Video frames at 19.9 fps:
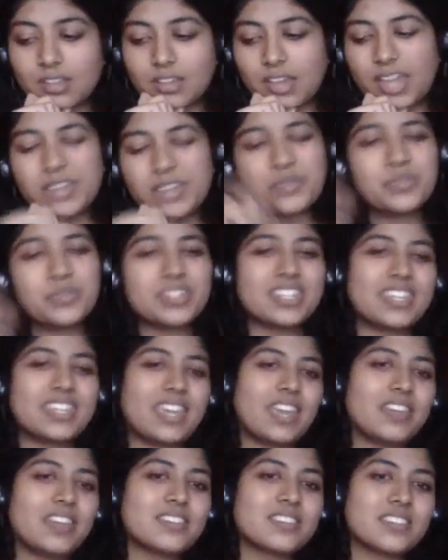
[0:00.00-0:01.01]
I don't
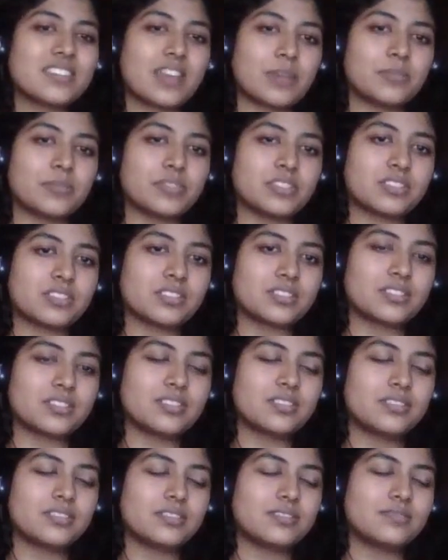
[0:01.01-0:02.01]
care, stomach.
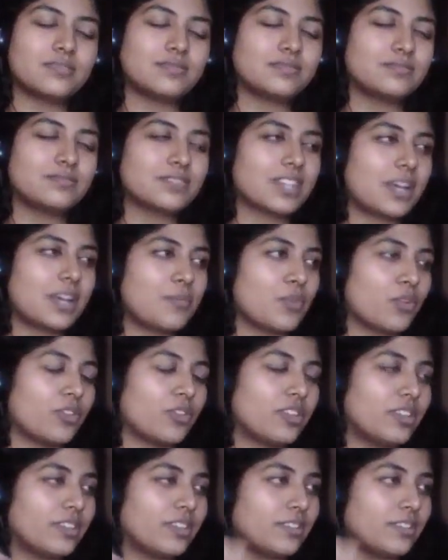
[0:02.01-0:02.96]
Come on.